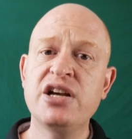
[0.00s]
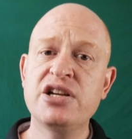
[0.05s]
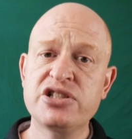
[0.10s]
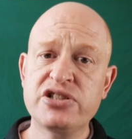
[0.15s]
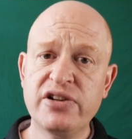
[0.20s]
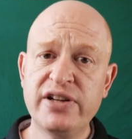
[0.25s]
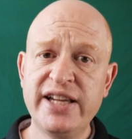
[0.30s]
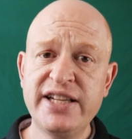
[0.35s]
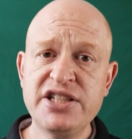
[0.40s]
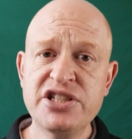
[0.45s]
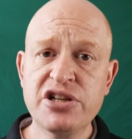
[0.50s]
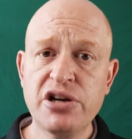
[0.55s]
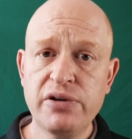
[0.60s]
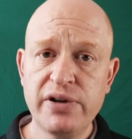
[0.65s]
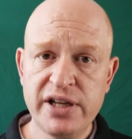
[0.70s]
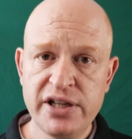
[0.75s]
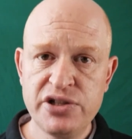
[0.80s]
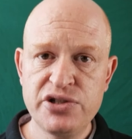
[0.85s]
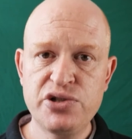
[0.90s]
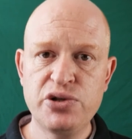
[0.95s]
So let's go
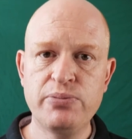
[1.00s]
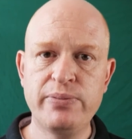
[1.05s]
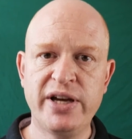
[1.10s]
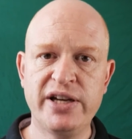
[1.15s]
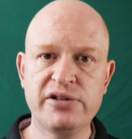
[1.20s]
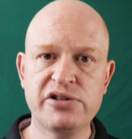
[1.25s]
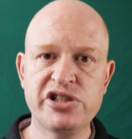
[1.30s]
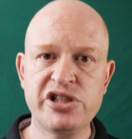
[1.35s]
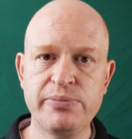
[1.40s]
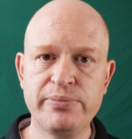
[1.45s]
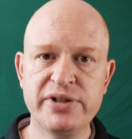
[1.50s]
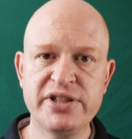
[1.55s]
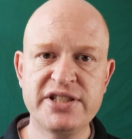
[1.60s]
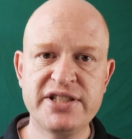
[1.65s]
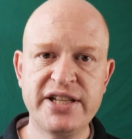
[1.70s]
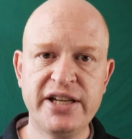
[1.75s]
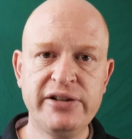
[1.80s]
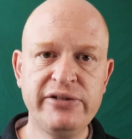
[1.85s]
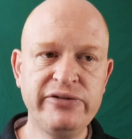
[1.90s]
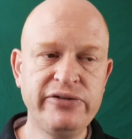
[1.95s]
into MailChimp
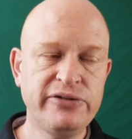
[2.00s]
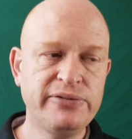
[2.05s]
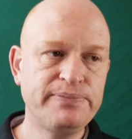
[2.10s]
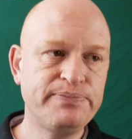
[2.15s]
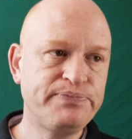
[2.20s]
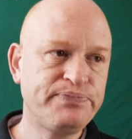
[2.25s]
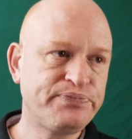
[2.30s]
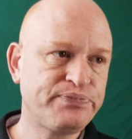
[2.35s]
itself.